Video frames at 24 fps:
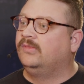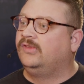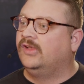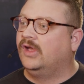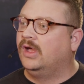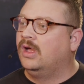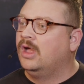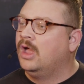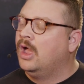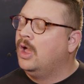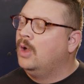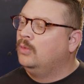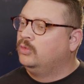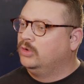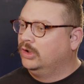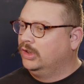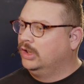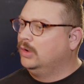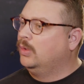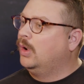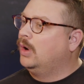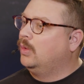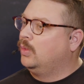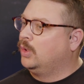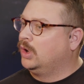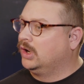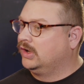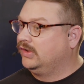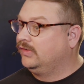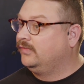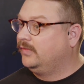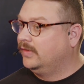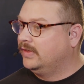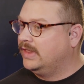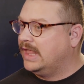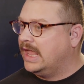to really what works
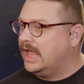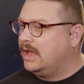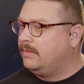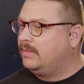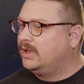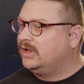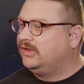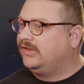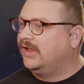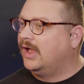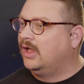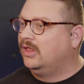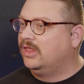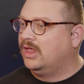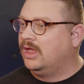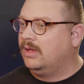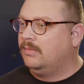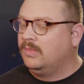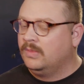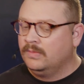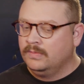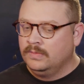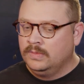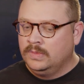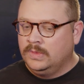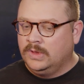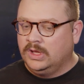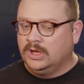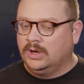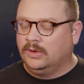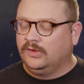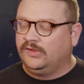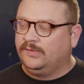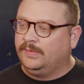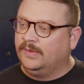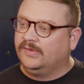for them, and tell them,
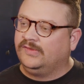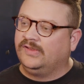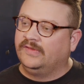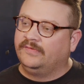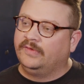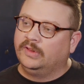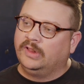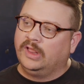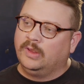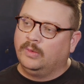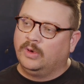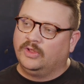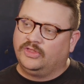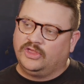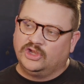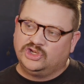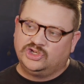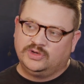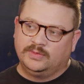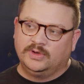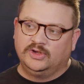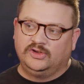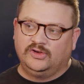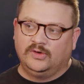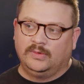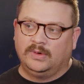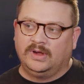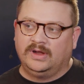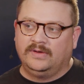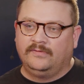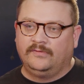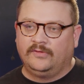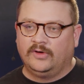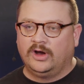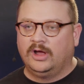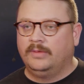specifically what they should be
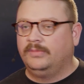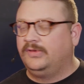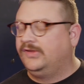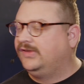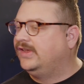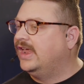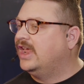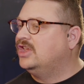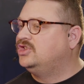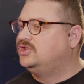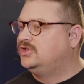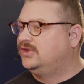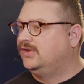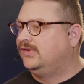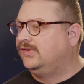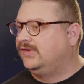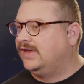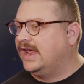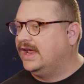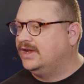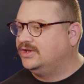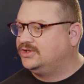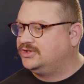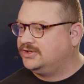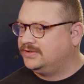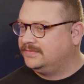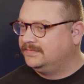doing from stage to stage.